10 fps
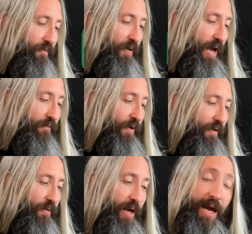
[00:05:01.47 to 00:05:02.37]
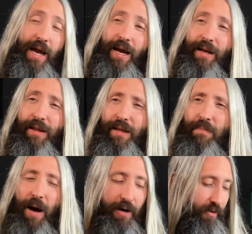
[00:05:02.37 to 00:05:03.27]
the flat fifth, and the
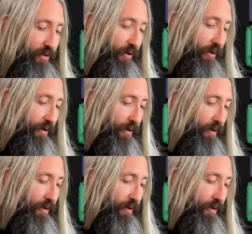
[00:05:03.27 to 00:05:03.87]
minor third.